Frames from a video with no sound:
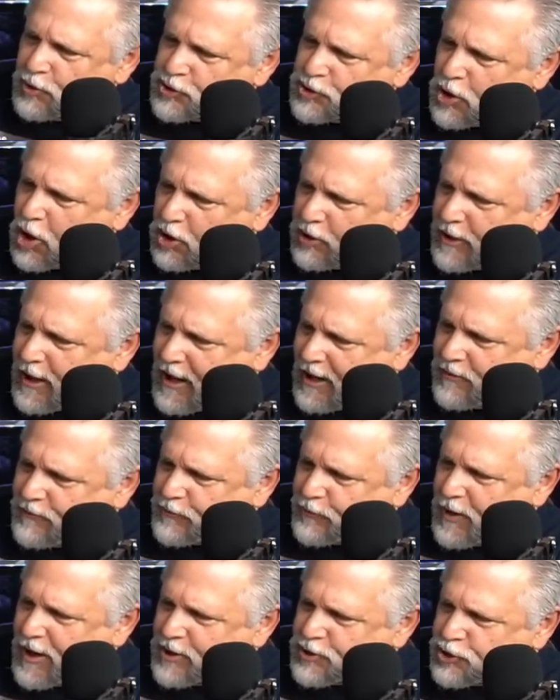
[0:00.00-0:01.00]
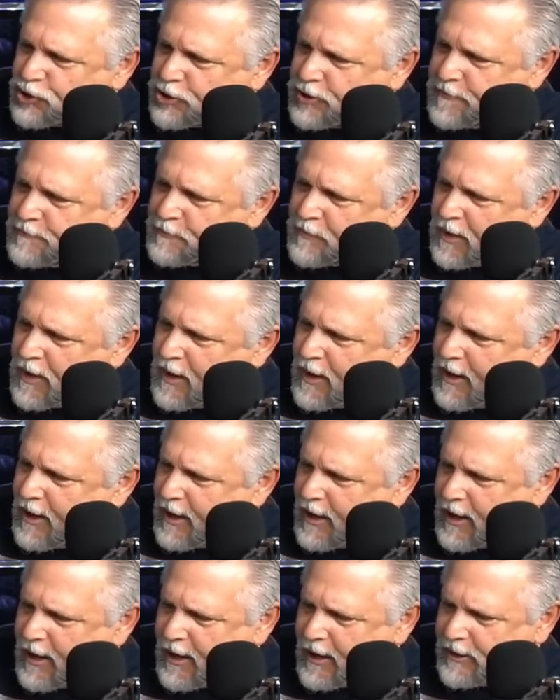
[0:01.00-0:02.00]
salt and fresh,
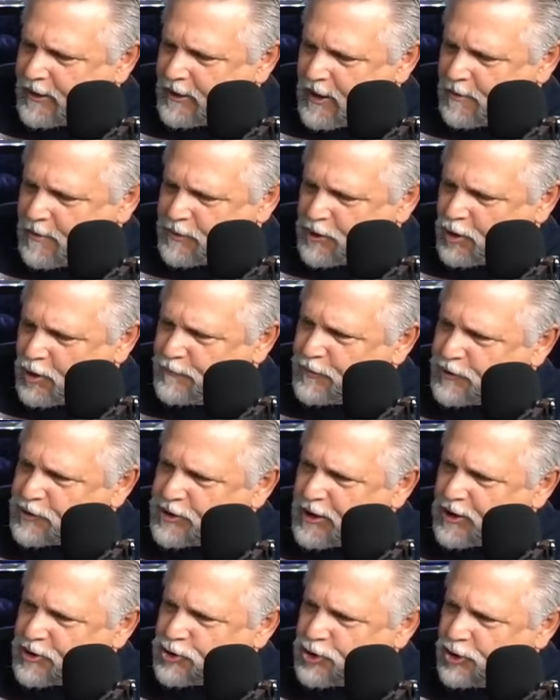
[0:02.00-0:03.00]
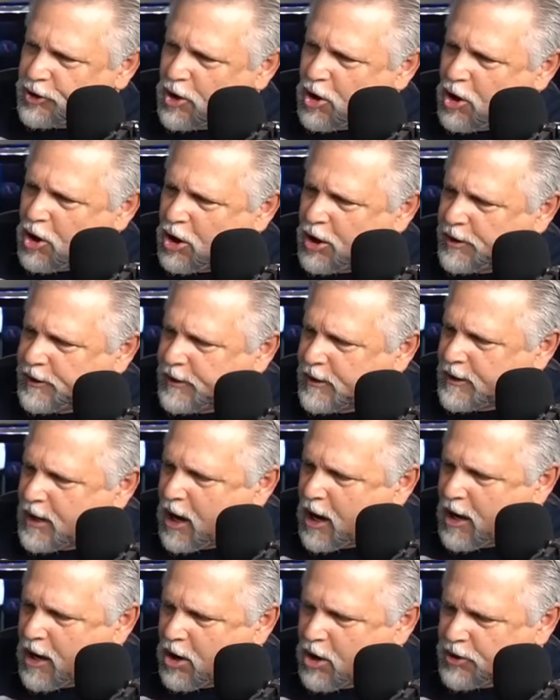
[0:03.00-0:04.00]
and a beautiful section on
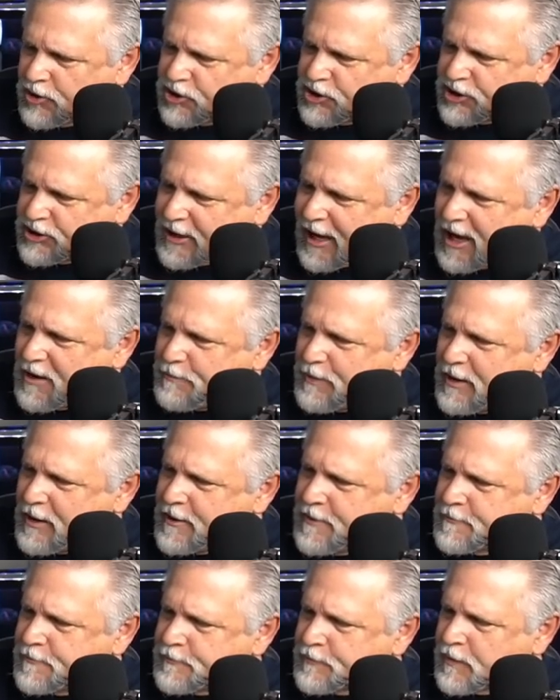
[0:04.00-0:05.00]
scaping